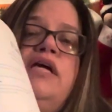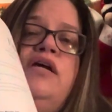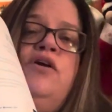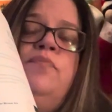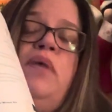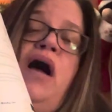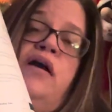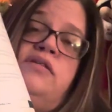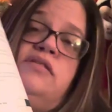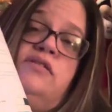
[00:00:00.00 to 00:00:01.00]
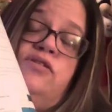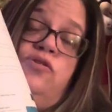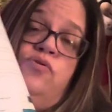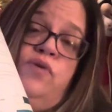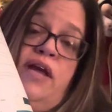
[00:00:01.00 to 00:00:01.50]
your box
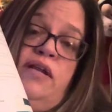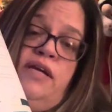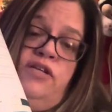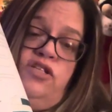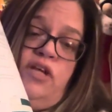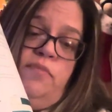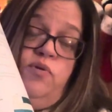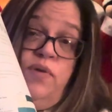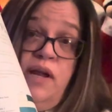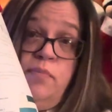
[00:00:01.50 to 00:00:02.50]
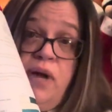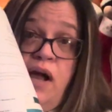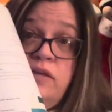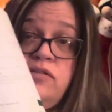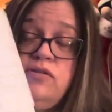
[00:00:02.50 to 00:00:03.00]
to get each time you get a
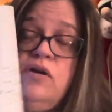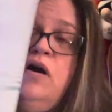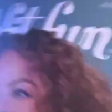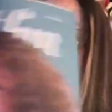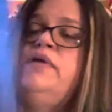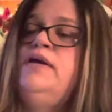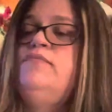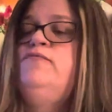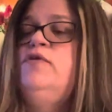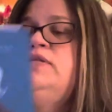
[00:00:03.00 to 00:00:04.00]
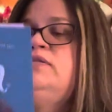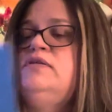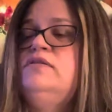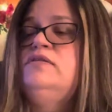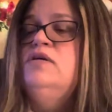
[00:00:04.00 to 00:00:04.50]
box. Um, like for
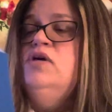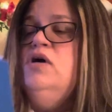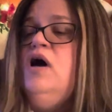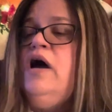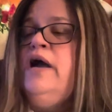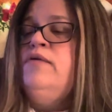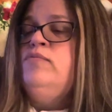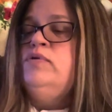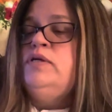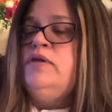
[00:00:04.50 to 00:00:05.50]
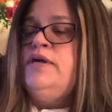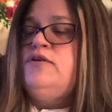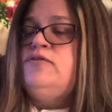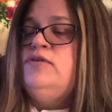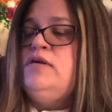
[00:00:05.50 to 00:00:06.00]
instance, I really
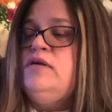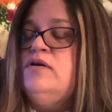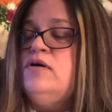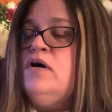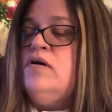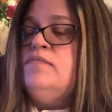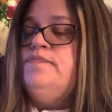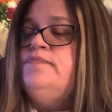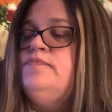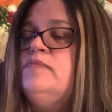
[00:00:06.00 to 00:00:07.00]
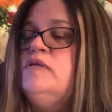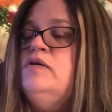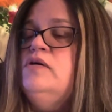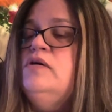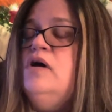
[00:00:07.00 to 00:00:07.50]
like the um,
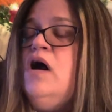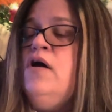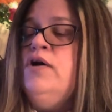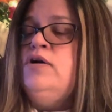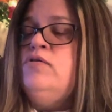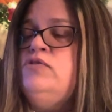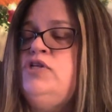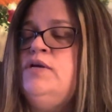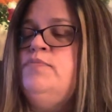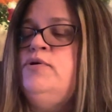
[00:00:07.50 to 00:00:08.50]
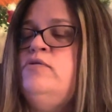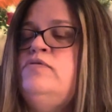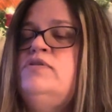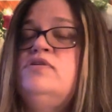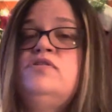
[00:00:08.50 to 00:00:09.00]
R &
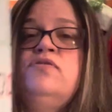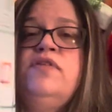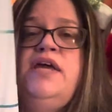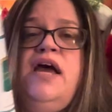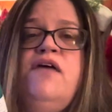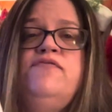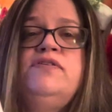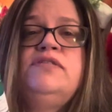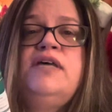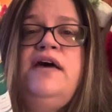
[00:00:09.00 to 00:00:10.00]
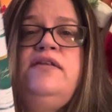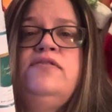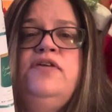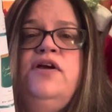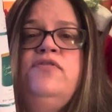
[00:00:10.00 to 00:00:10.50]
shampoos. So they have a
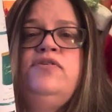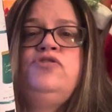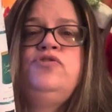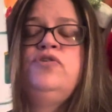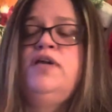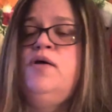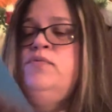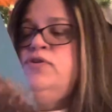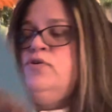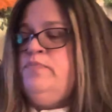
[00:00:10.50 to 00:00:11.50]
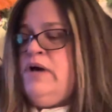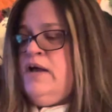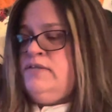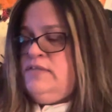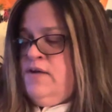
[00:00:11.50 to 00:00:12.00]
set there that you could get with your
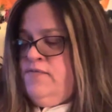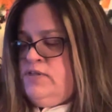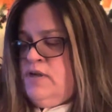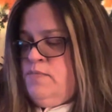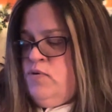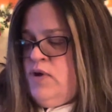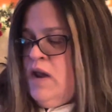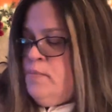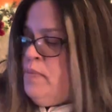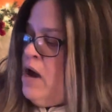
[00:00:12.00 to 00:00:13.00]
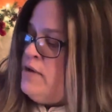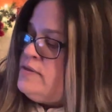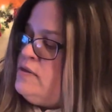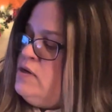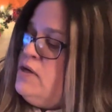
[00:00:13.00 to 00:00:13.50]
box every time you got a
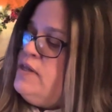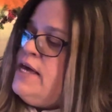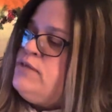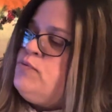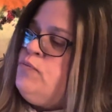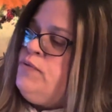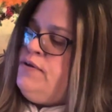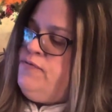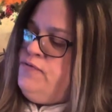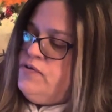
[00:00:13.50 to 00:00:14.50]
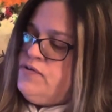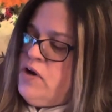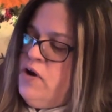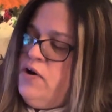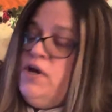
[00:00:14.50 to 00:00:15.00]
box. That's what refills
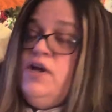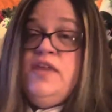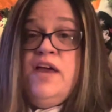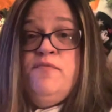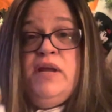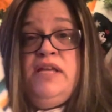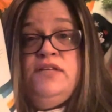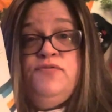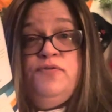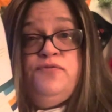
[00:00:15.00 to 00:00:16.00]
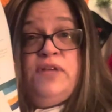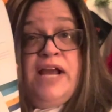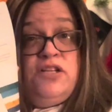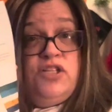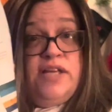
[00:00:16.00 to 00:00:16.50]
are. They have many different
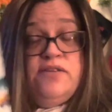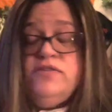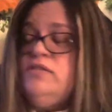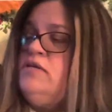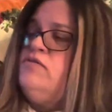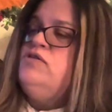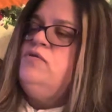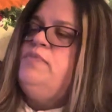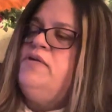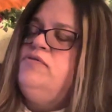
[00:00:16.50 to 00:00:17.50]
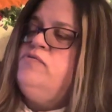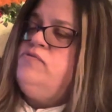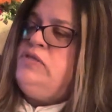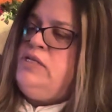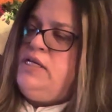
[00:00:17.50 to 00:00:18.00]
flash sales. It tells you about
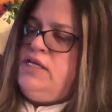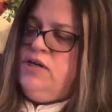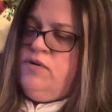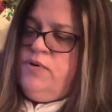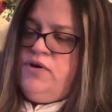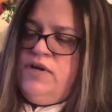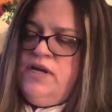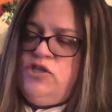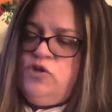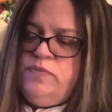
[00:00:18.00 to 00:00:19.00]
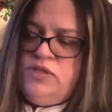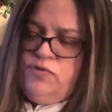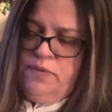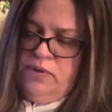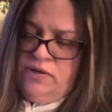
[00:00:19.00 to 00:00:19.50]
those in here where you can get your
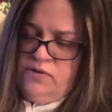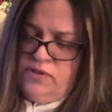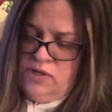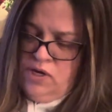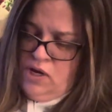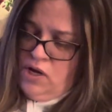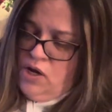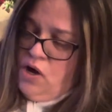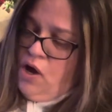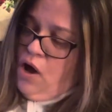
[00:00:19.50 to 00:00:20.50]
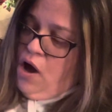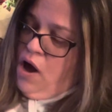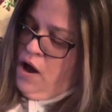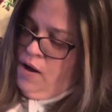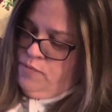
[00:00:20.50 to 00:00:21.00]
mystery bundles
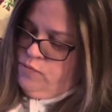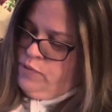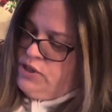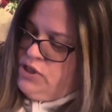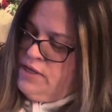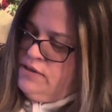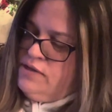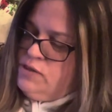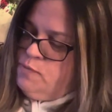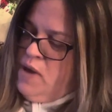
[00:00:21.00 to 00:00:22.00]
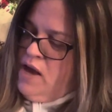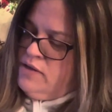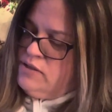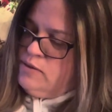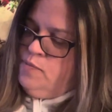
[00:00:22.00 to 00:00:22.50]
um, which in this
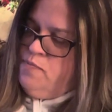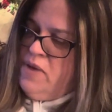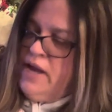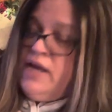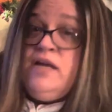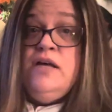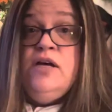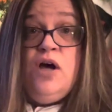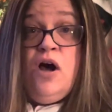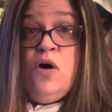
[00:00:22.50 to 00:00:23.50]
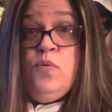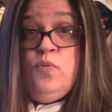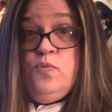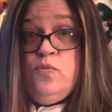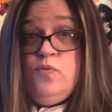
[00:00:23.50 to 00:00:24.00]
box, my uh,
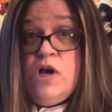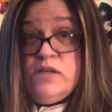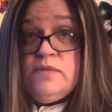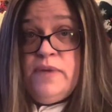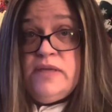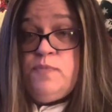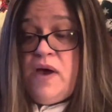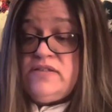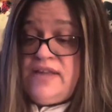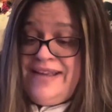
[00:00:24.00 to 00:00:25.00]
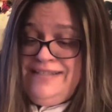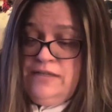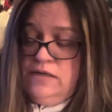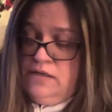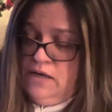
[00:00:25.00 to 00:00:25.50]
customized box, I
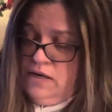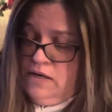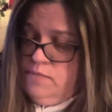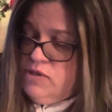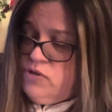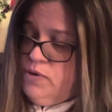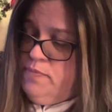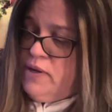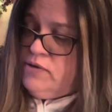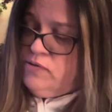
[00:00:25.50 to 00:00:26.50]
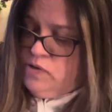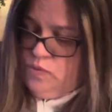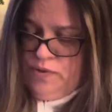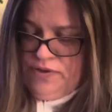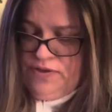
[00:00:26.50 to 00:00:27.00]
didn't get any mystery
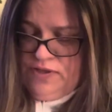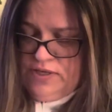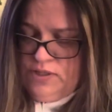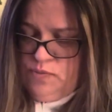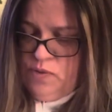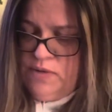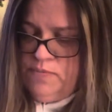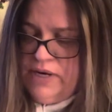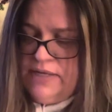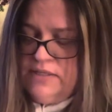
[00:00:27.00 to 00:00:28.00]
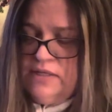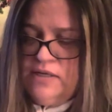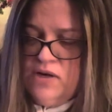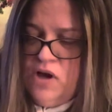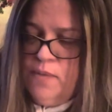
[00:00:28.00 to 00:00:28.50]
bundles with this one, but I did
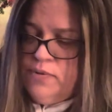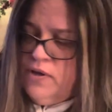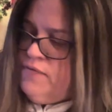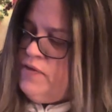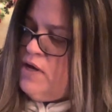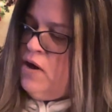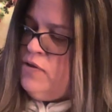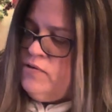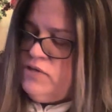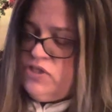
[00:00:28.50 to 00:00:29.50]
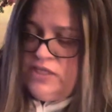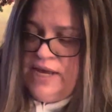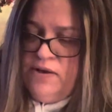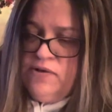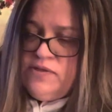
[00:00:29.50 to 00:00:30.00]
in a couple of the other
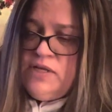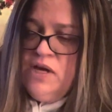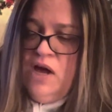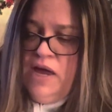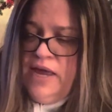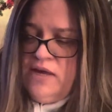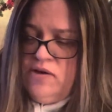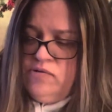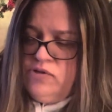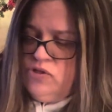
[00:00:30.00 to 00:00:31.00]
sales. It goes